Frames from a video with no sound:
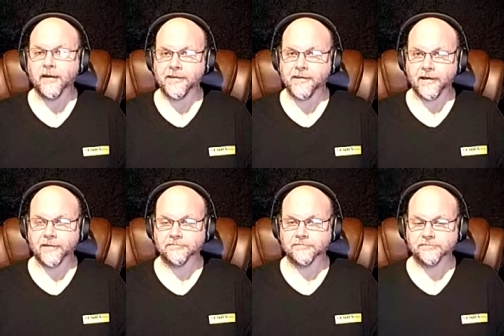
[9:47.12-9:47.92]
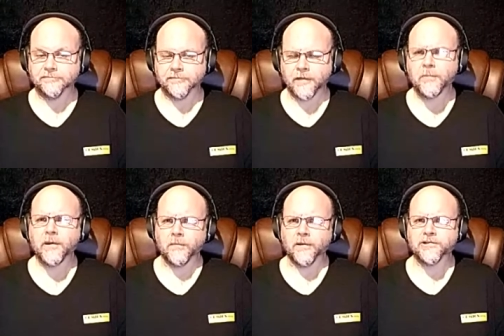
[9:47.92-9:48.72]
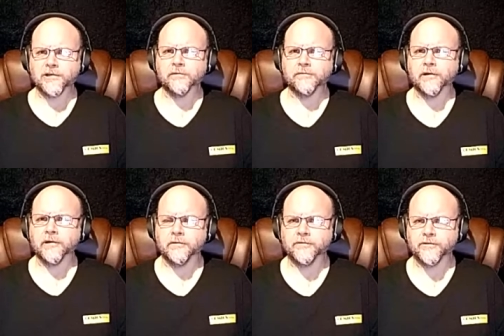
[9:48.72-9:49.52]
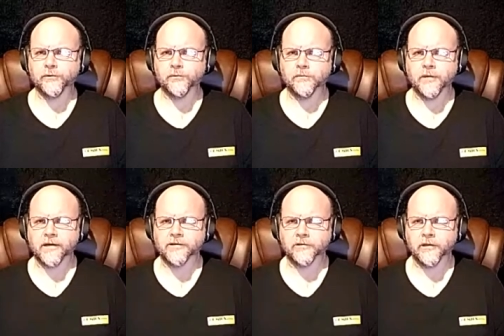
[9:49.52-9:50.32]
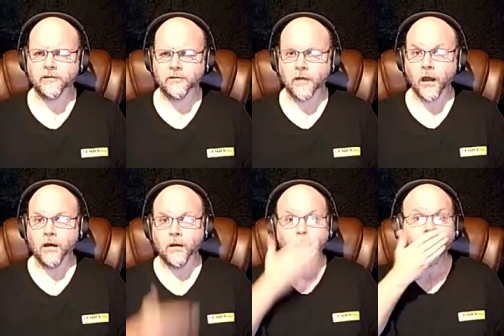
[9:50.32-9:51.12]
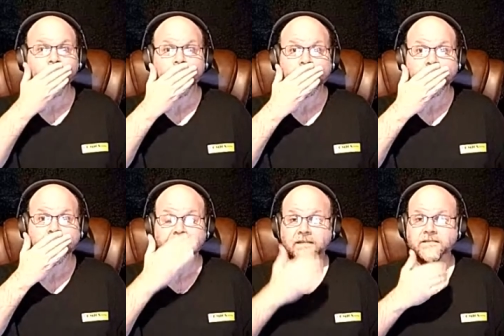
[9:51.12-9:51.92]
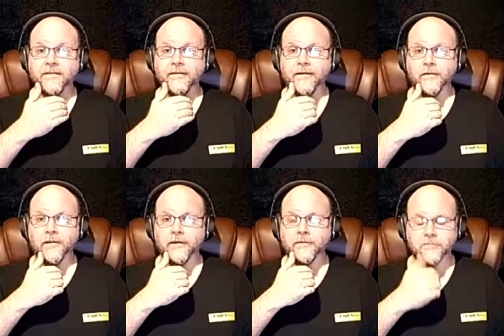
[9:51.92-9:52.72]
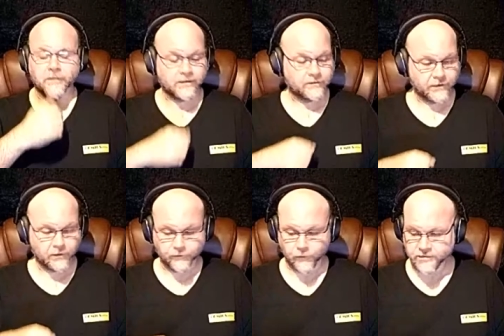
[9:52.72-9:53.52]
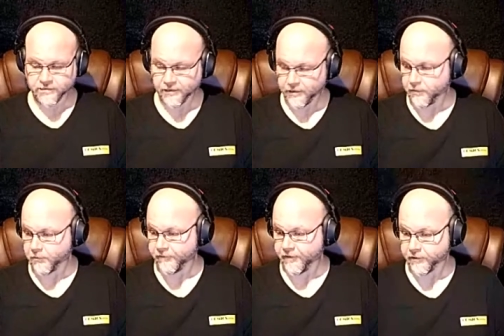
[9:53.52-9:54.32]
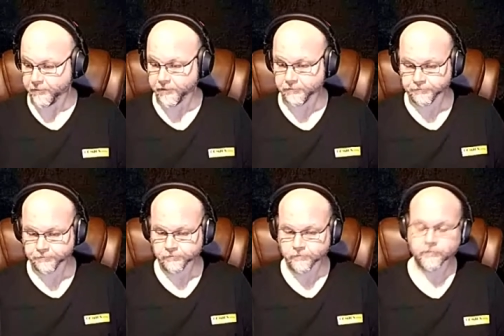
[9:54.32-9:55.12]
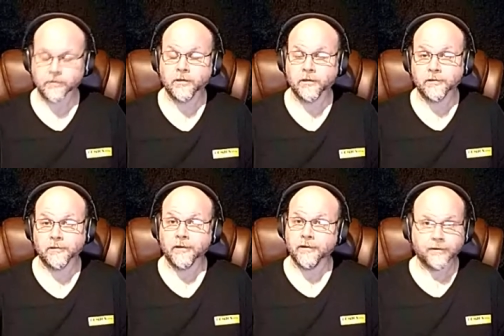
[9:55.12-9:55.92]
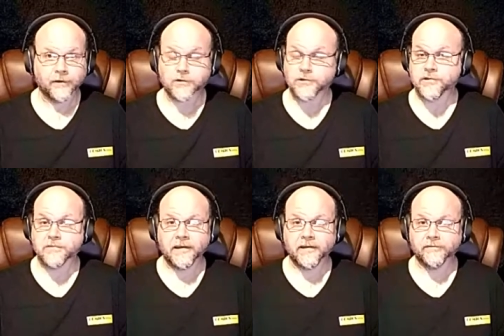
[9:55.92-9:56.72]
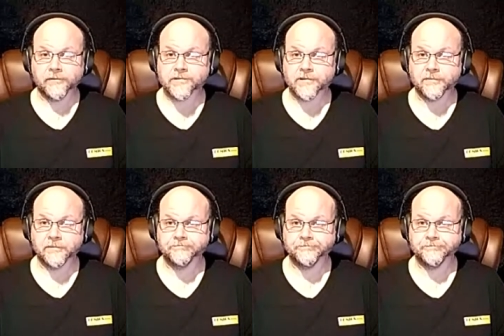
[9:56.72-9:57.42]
yeah, he'll be on my show very soon, actually. Did I say that out loud? My inner voice. I cannot believe that come out. Ursula's a bad influence on me.